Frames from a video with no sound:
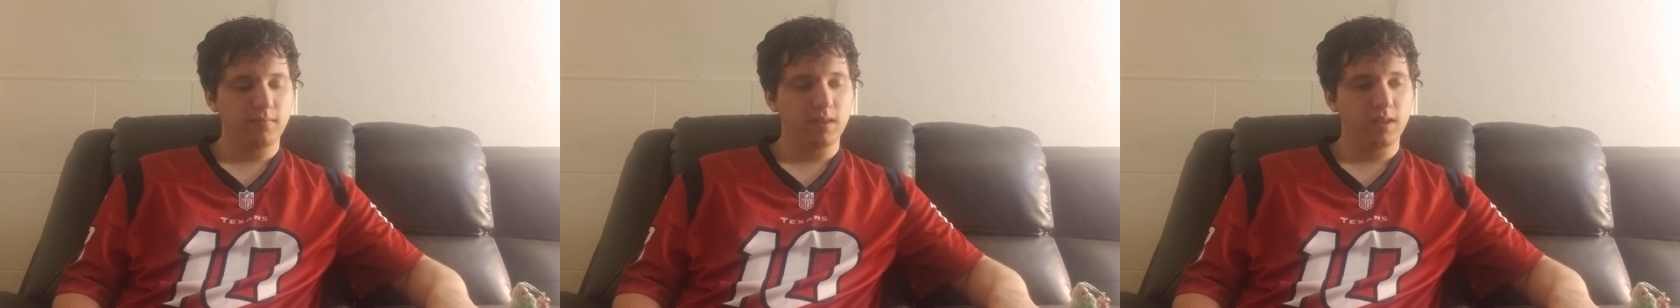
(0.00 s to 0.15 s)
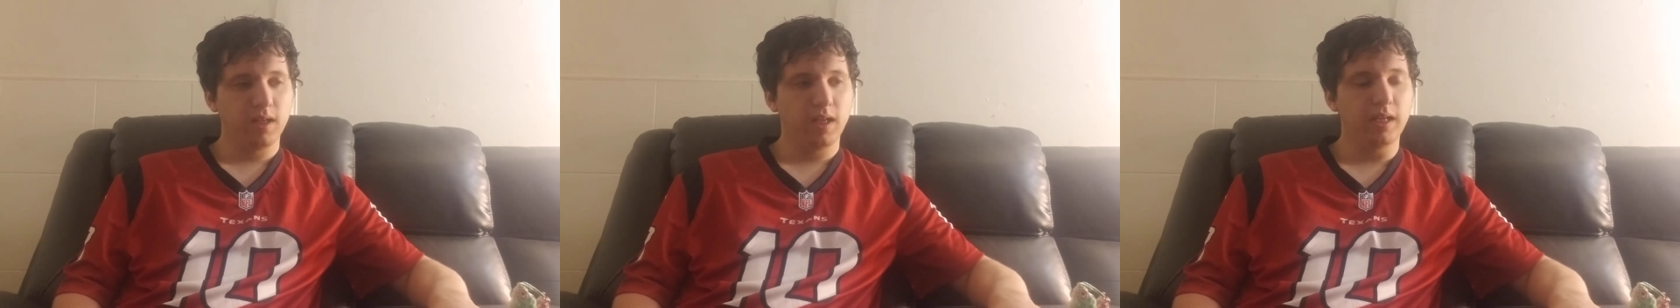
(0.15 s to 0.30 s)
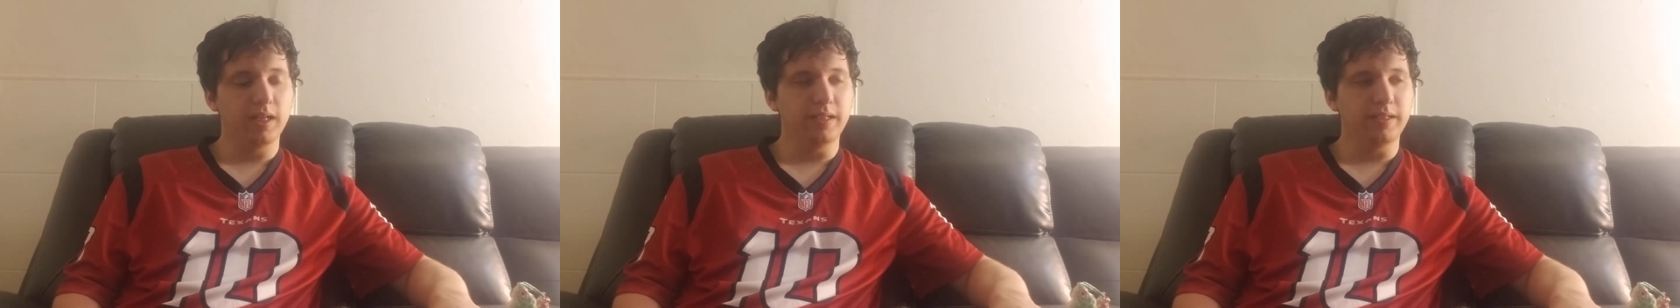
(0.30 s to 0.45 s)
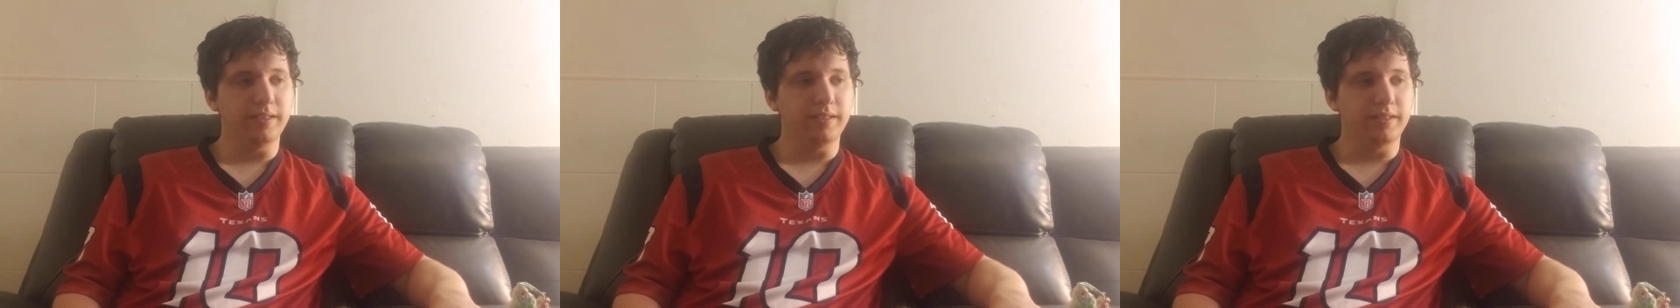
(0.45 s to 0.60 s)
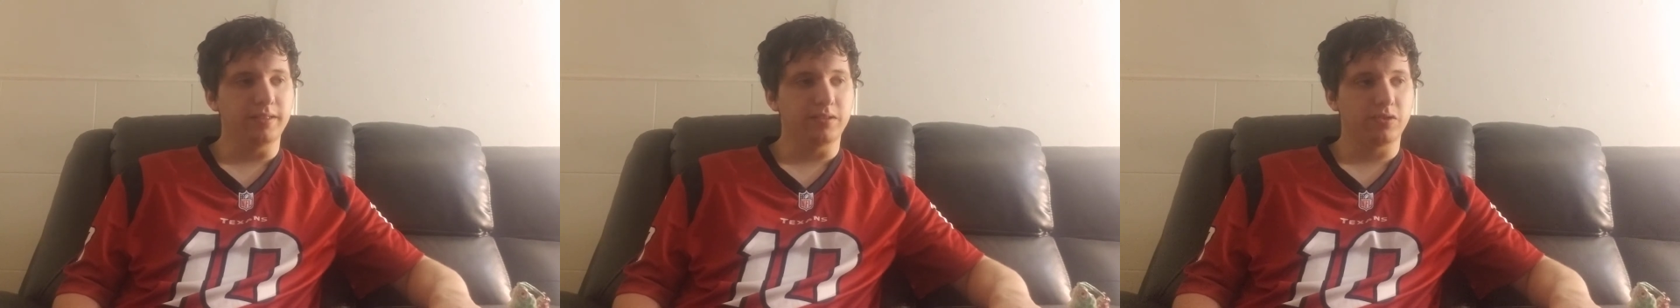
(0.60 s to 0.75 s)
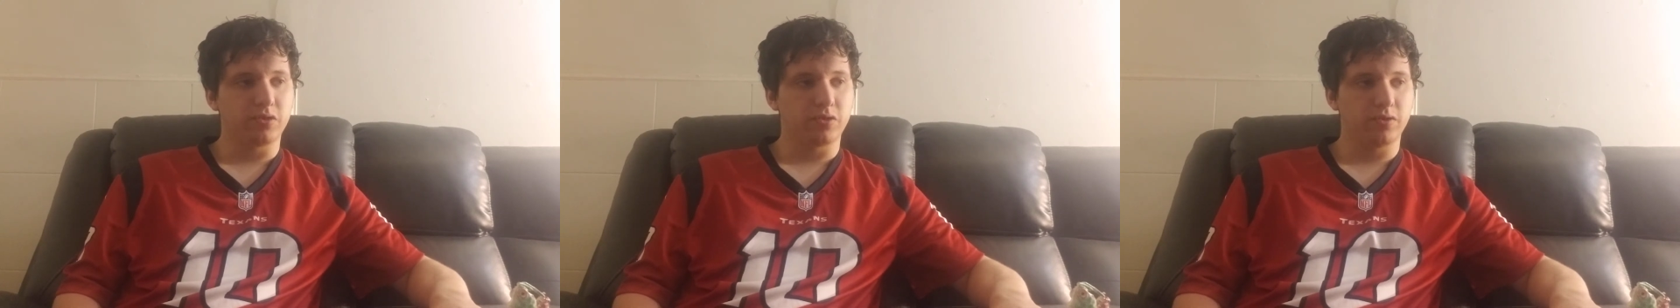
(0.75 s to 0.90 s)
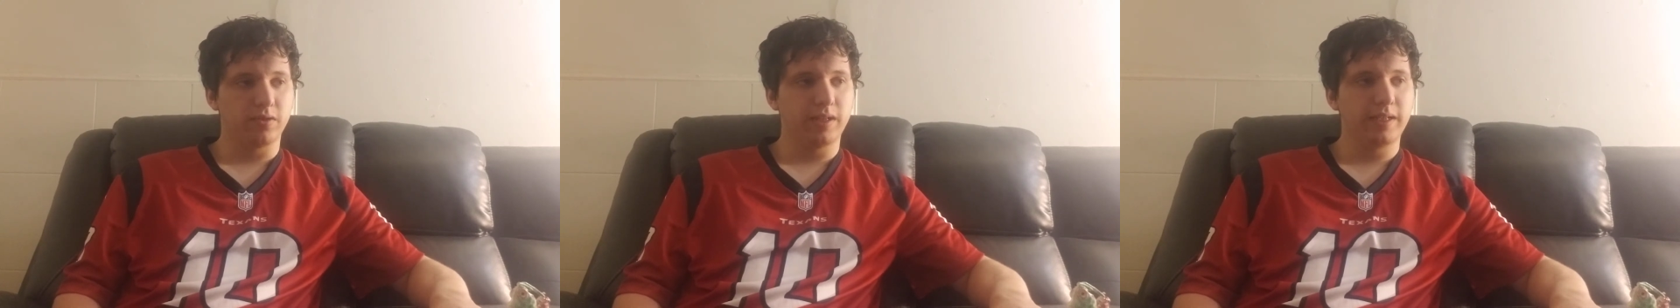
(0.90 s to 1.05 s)
he
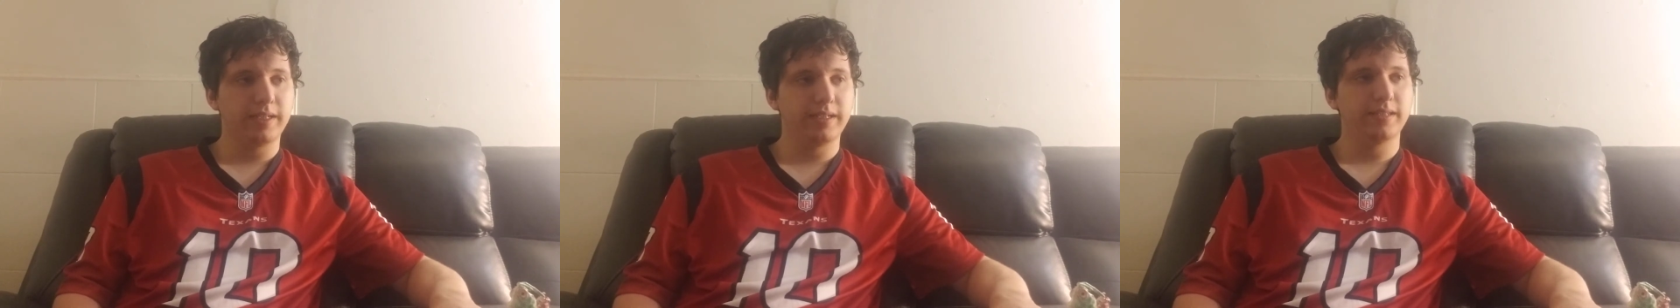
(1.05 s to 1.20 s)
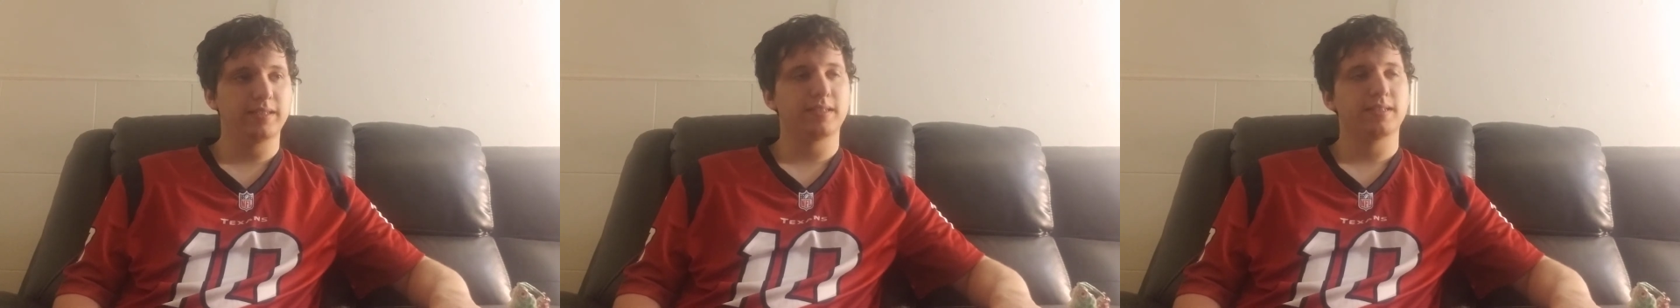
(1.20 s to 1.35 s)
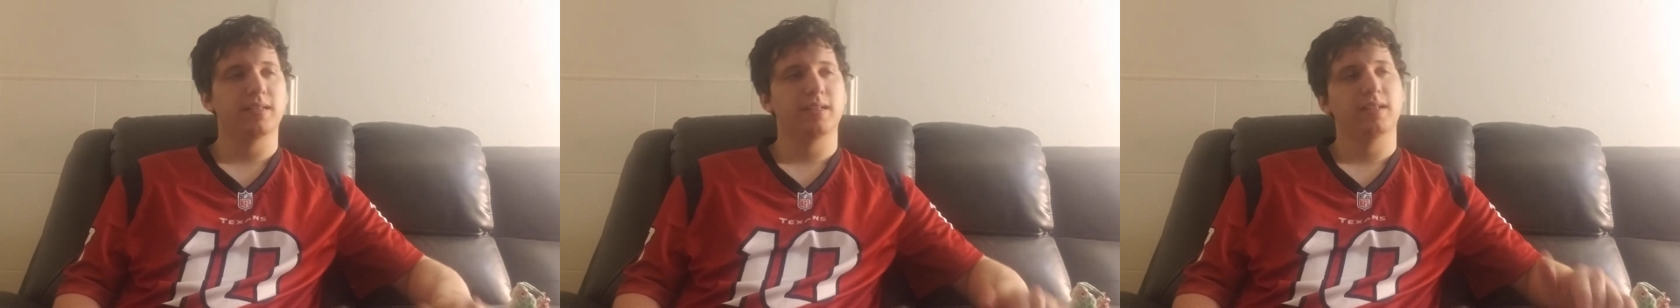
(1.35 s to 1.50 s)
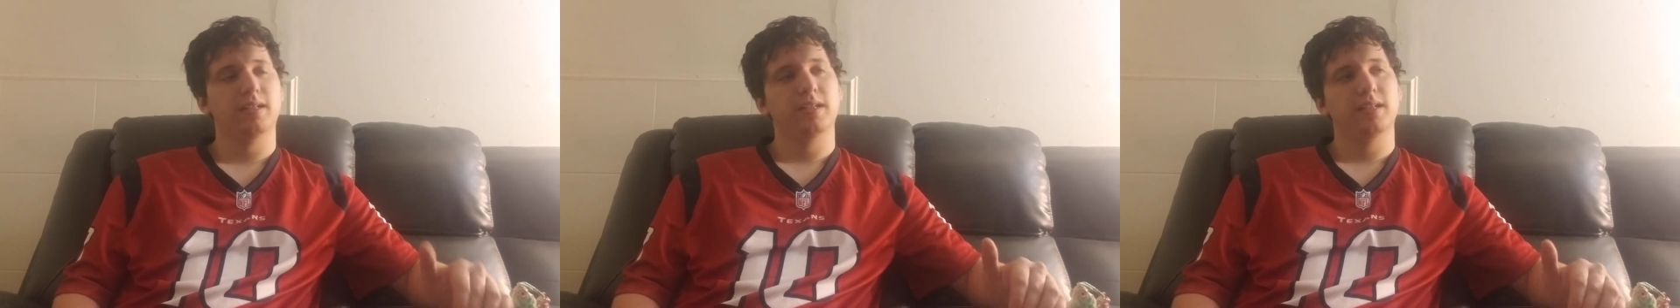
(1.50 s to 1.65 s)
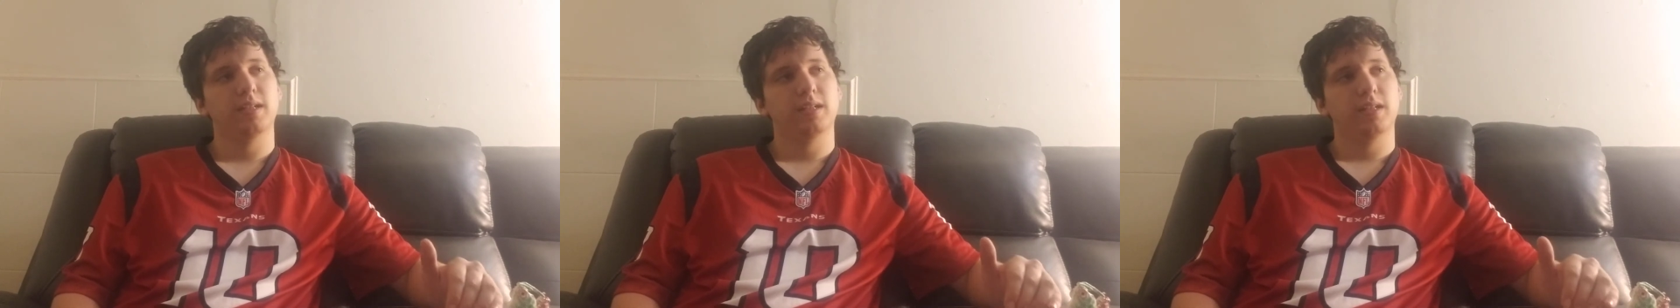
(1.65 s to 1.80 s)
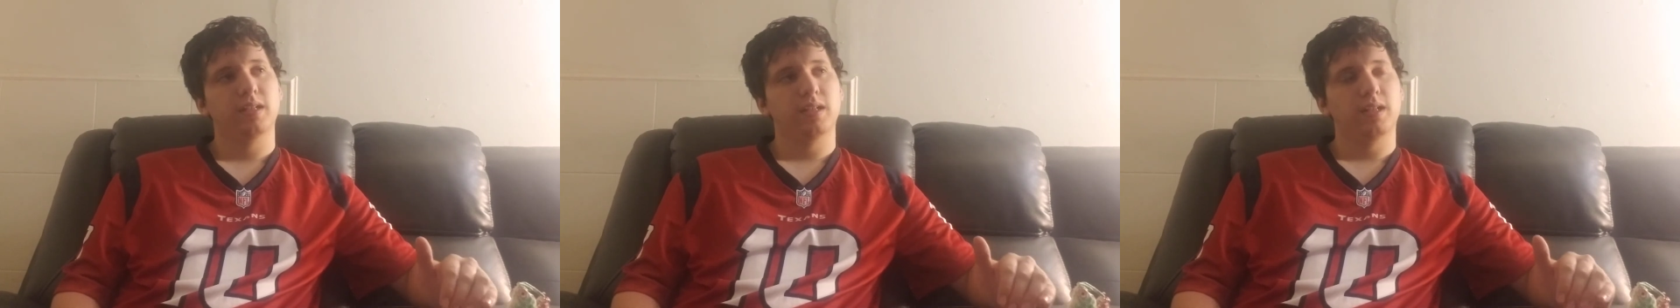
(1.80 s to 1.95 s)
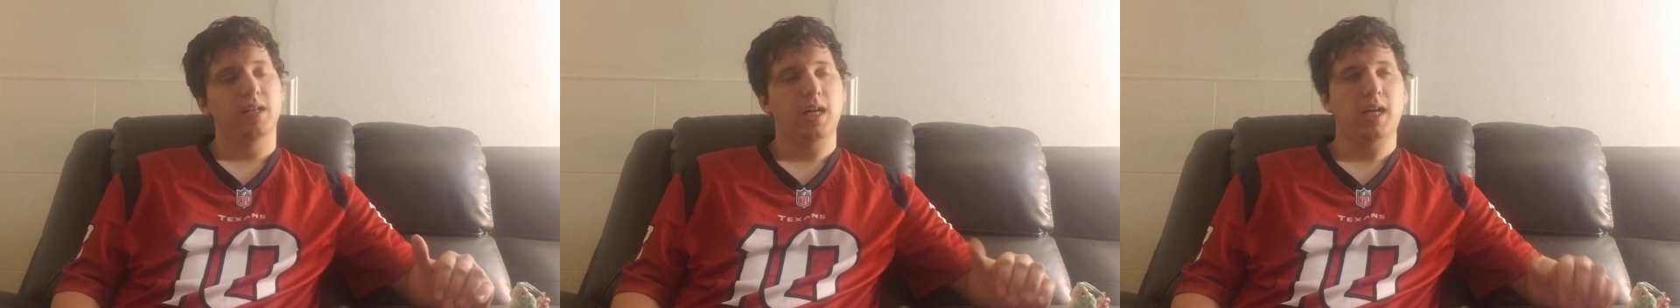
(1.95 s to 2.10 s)
trades
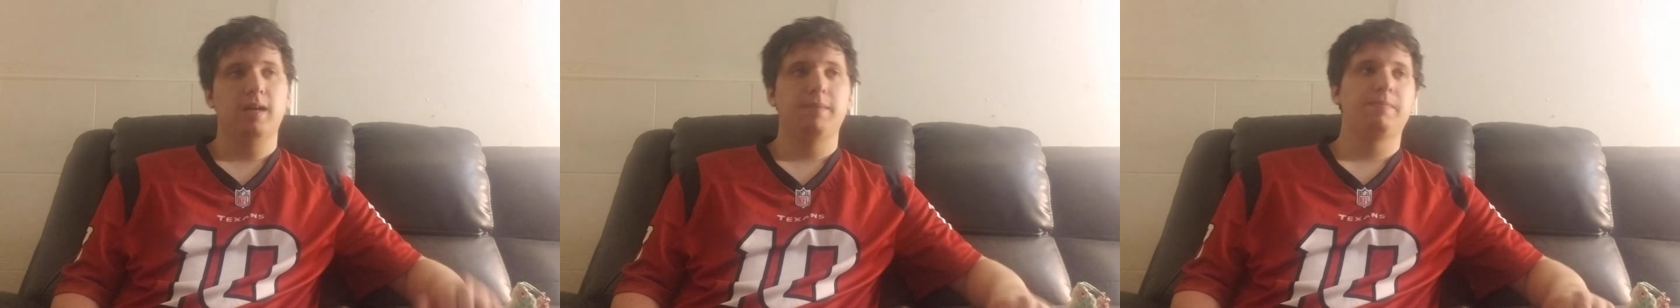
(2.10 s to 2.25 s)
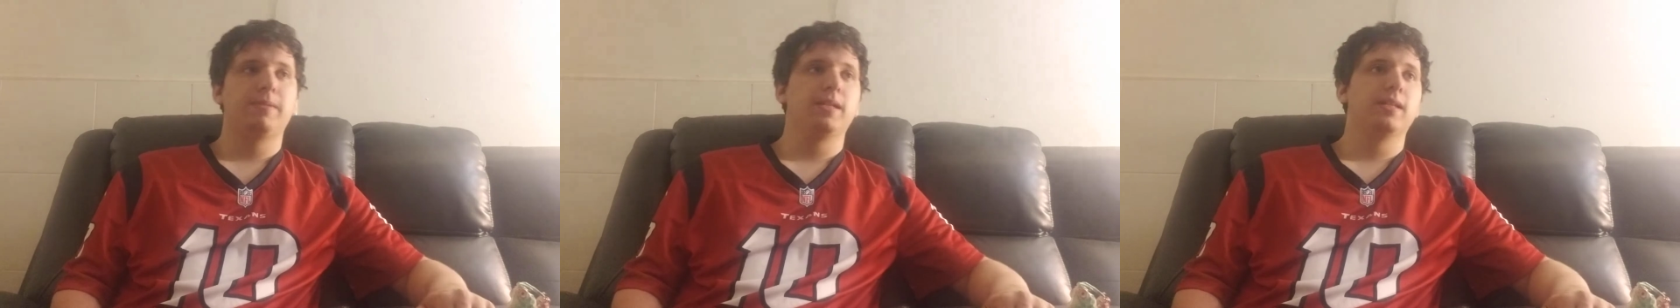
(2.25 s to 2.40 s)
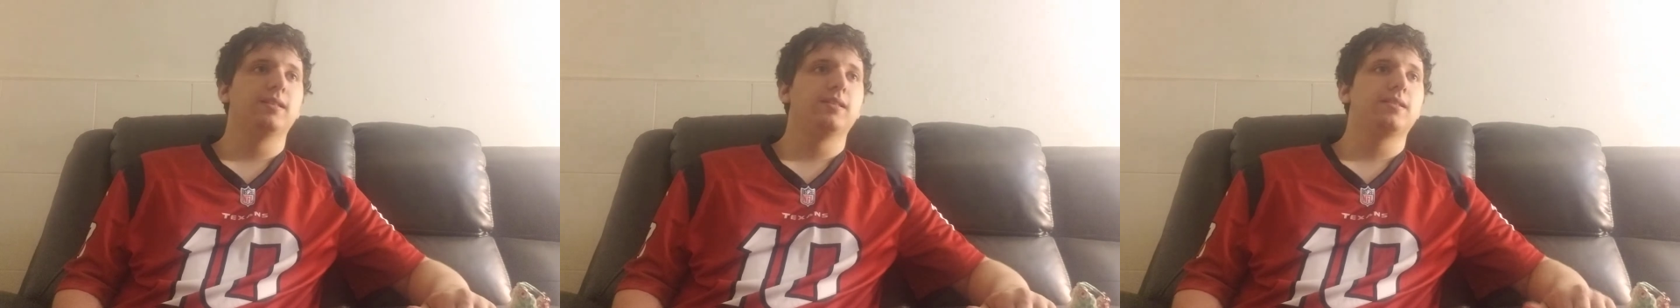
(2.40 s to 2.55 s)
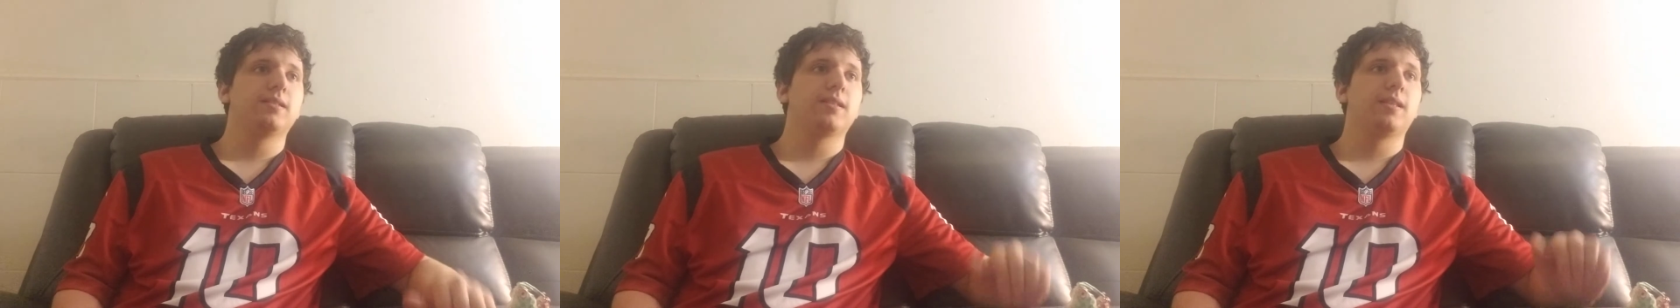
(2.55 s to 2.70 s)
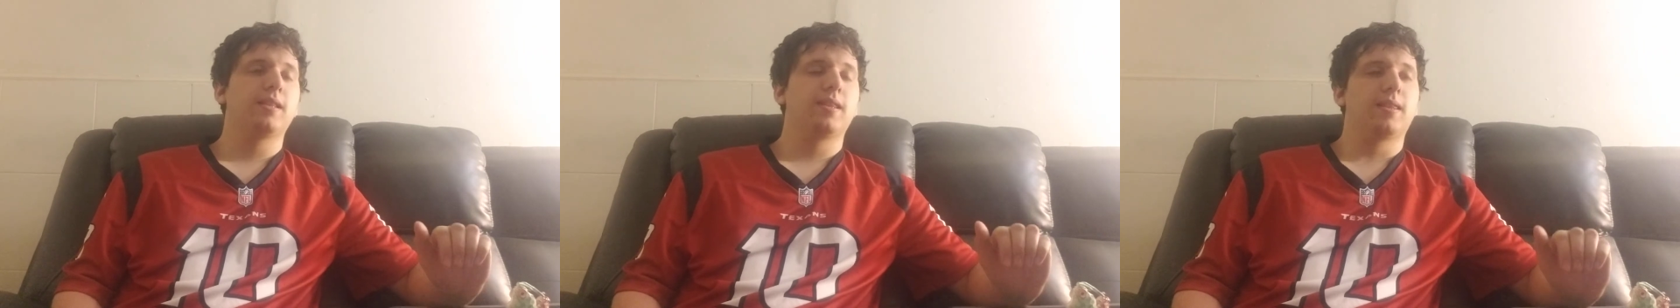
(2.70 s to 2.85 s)
Hopkins,